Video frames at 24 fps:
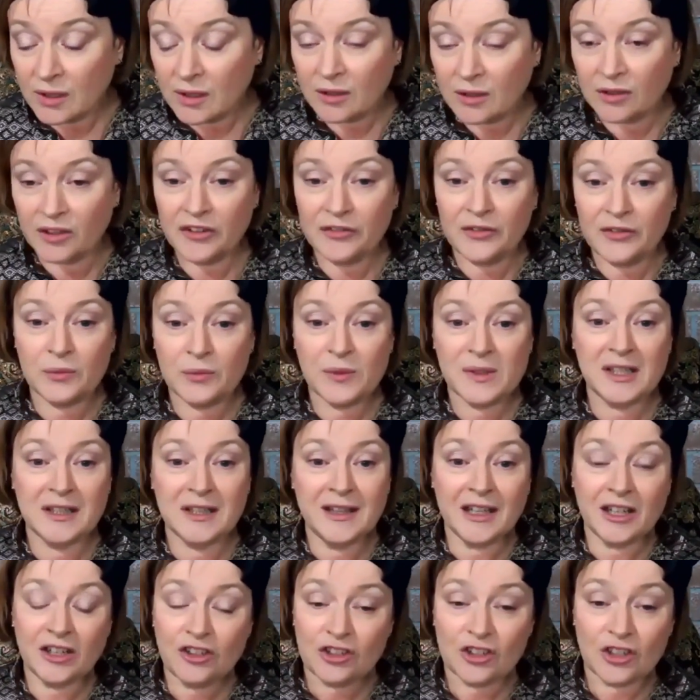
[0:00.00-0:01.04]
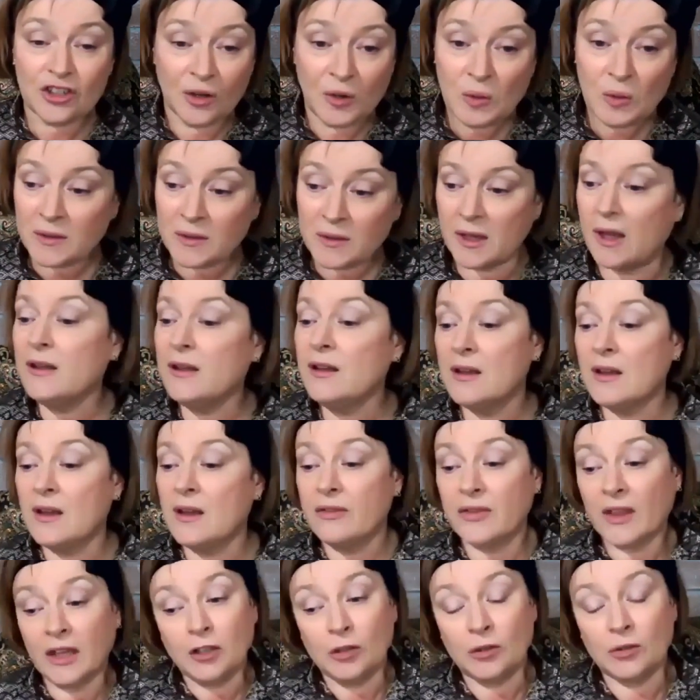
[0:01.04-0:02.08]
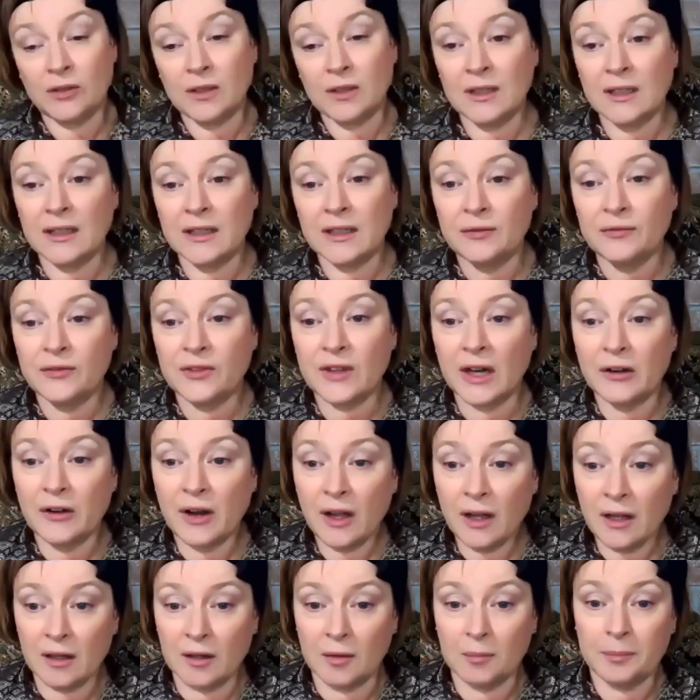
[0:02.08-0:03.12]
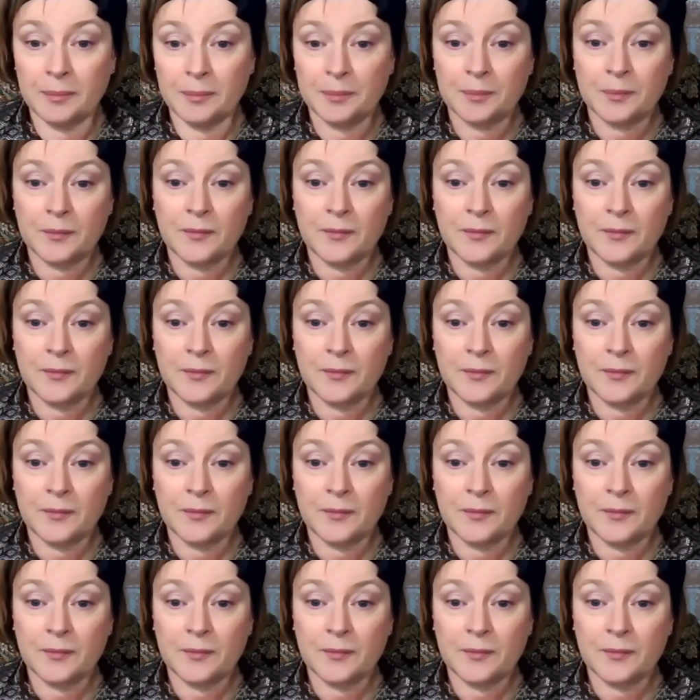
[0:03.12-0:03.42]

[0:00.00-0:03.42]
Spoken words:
or if it was in their shoulder, they couldn't lift their arm.